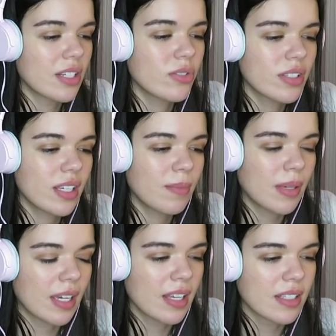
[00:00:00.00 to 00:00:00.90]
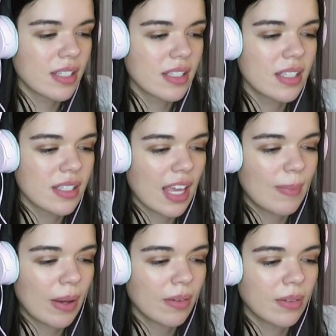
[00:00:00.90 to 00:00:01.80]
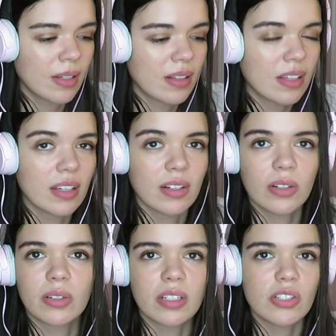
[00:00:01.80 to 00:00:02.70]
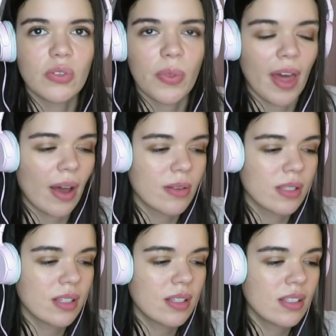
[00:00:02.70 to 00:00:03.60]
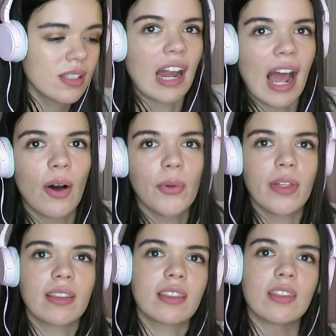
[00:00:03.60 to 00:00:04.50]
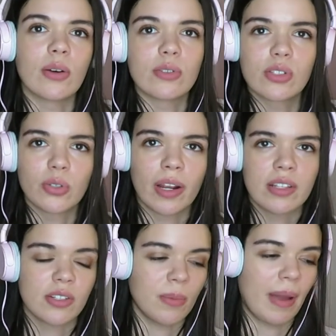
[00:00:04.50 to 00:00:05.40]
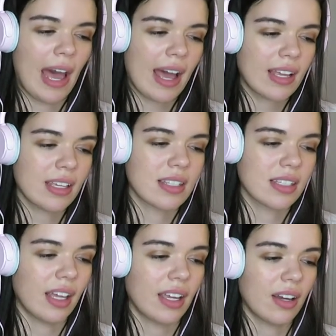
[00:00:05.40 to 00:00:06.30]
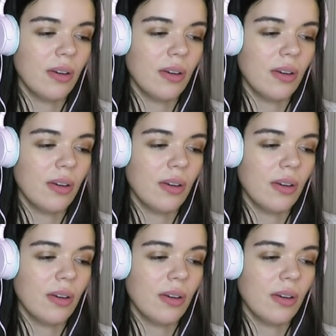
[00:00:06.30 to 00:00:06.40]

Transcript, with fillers: interesting because since this came out in the early 2000s, now that those trends are back, it's like,